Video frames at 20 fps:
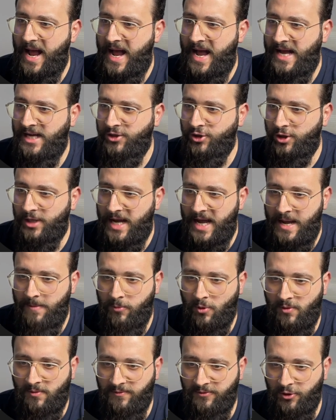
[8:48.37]
Azure
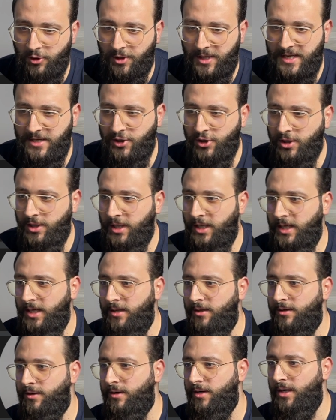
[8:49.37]
app configuration
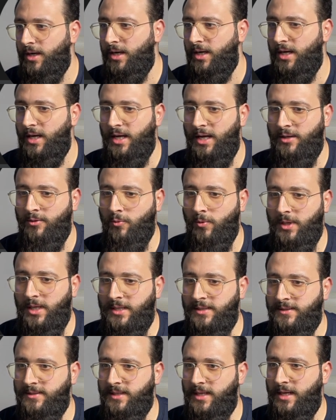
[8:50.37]
here and we
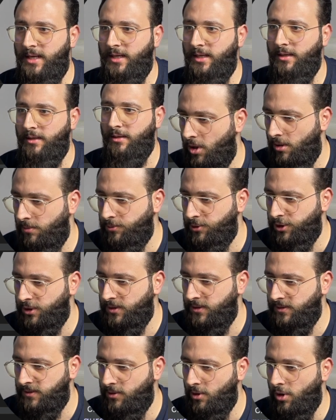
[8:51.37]
can say
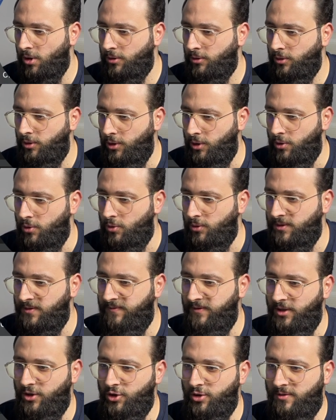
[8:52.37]
options.use
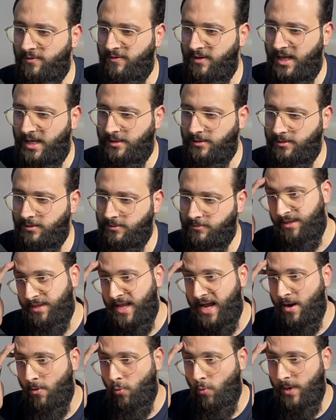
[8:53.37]
feature flags.
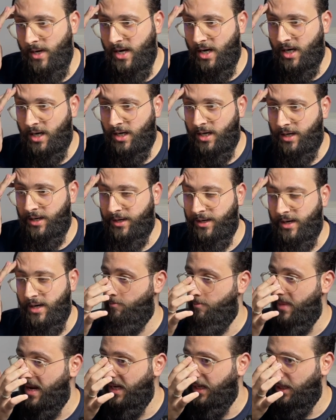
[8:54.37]
Now we are
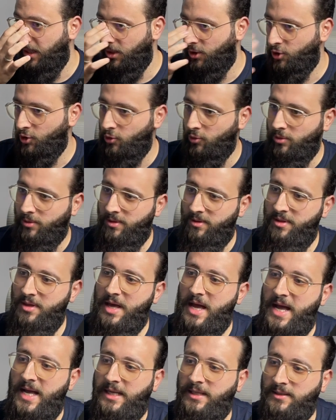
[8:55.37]
making sure
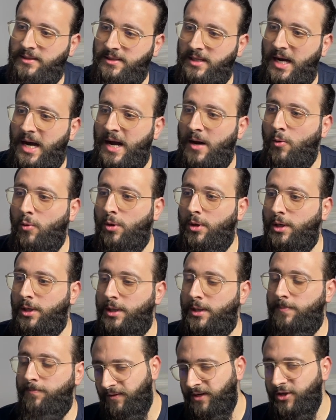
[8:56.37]
that
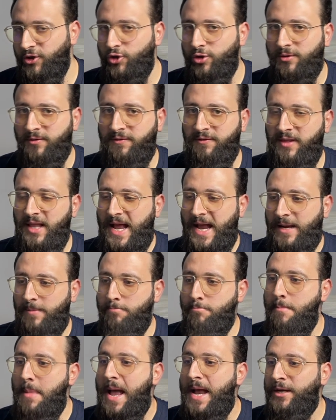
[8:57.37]
our feature flag
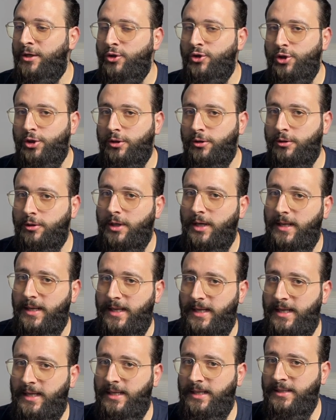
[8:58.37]
manager
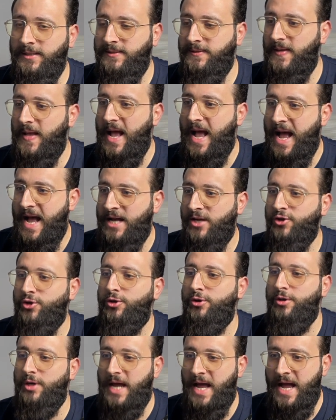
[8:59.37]
is
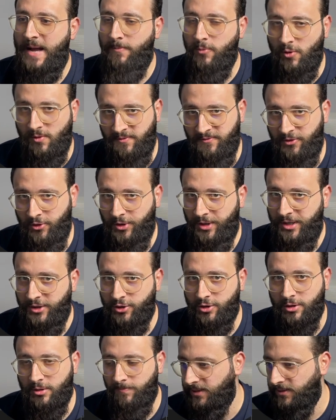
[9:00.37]
Azure app
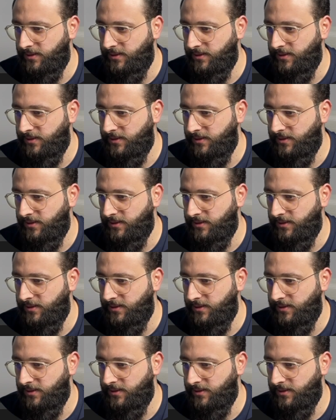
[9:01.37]
configuration.